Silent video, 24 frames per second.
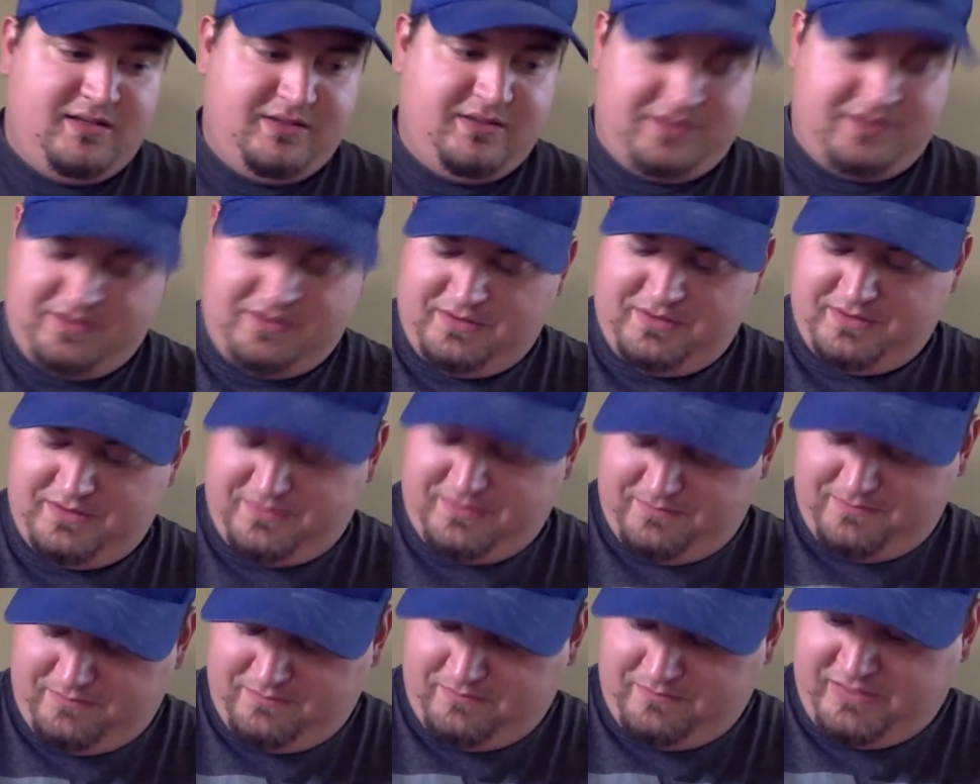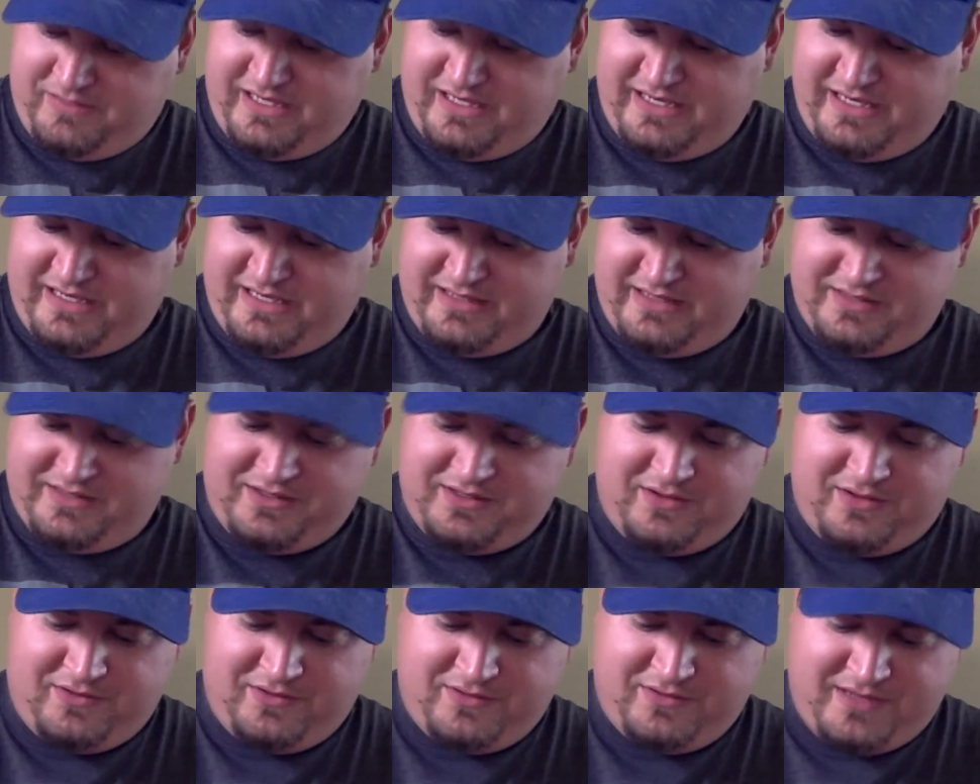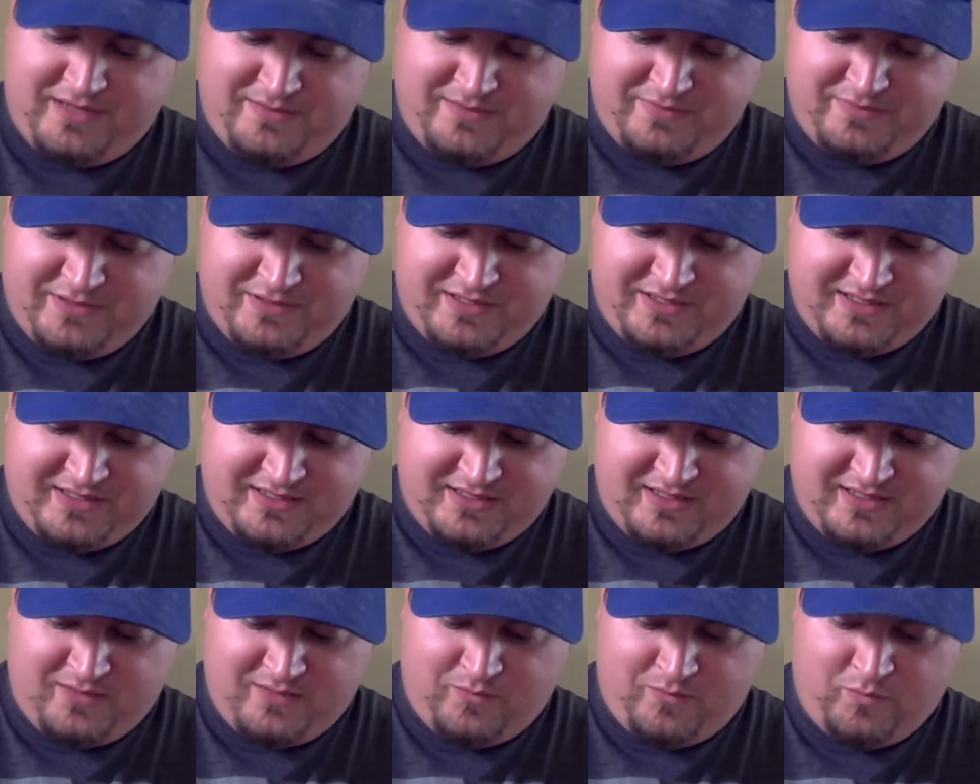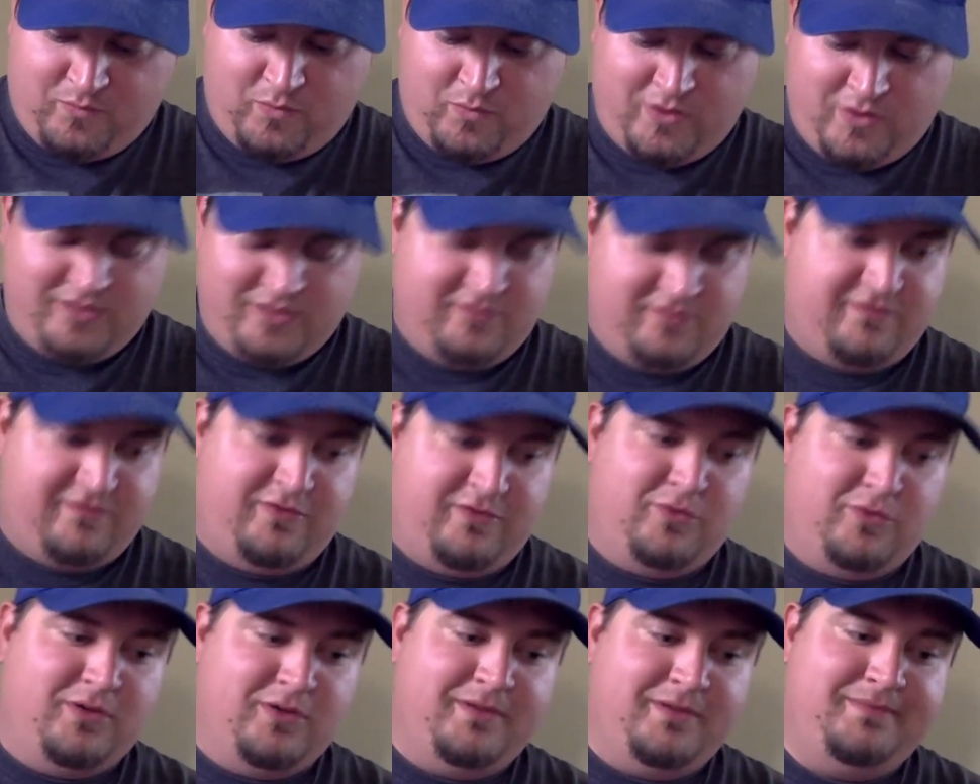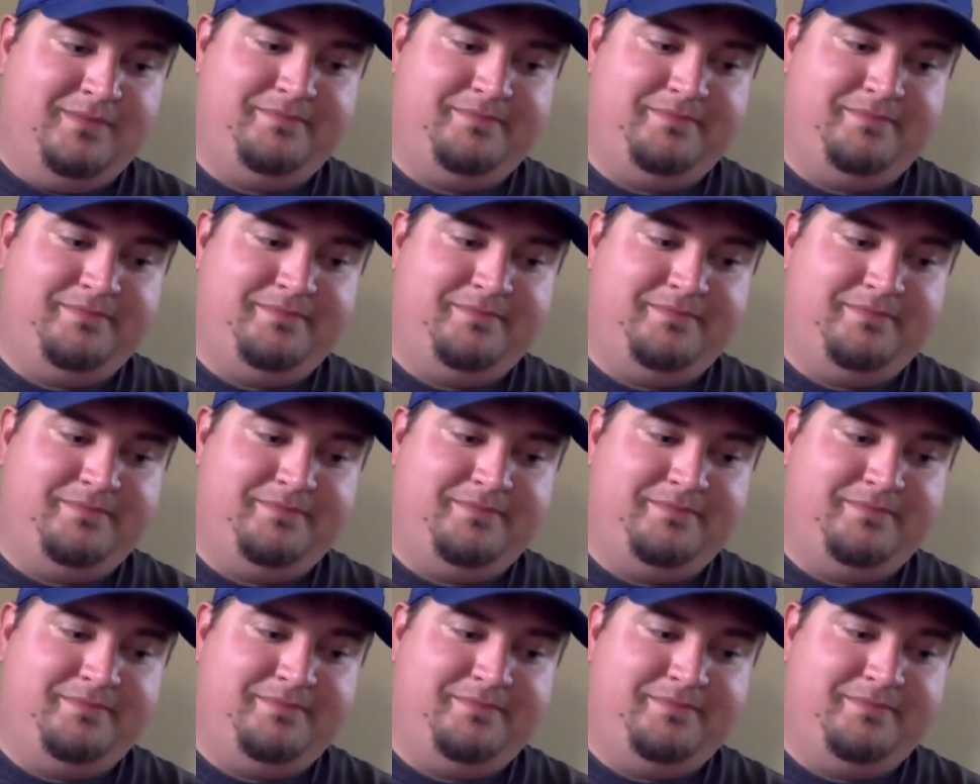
to plan. So that puts us at 1-4.